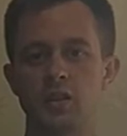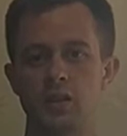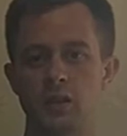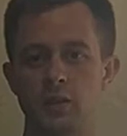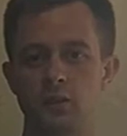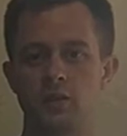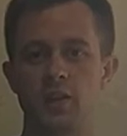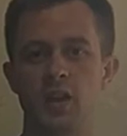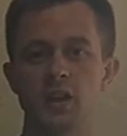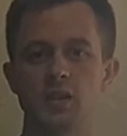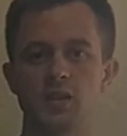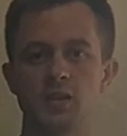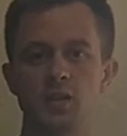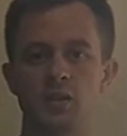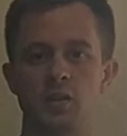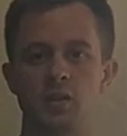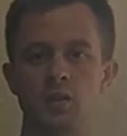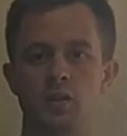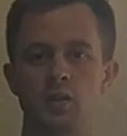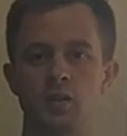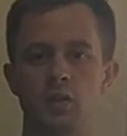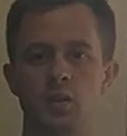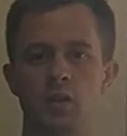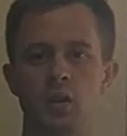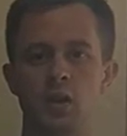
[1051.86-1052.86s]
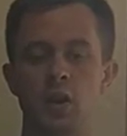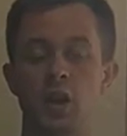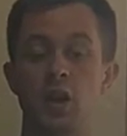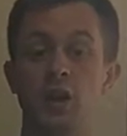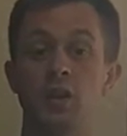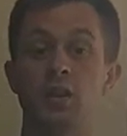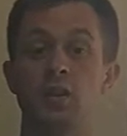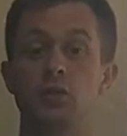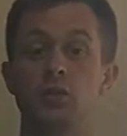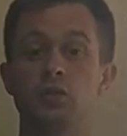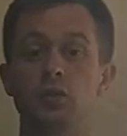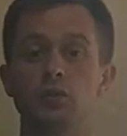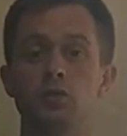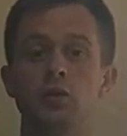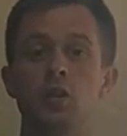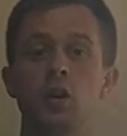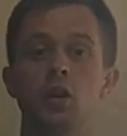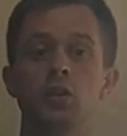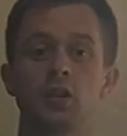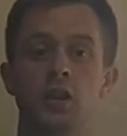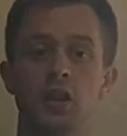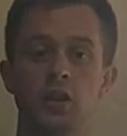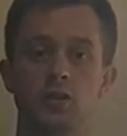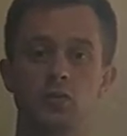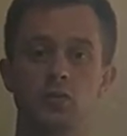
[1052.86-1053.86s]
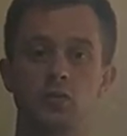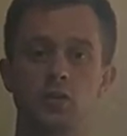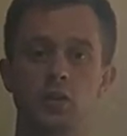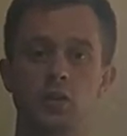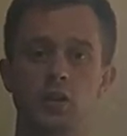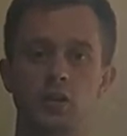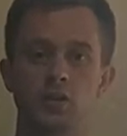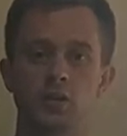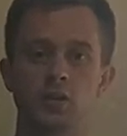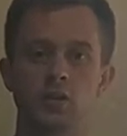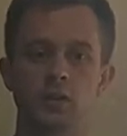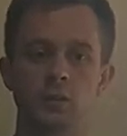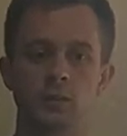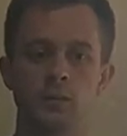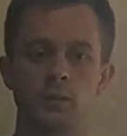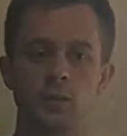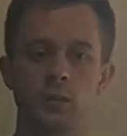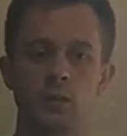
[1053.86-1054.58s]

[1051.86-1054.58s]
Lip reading: invest, he will not get results.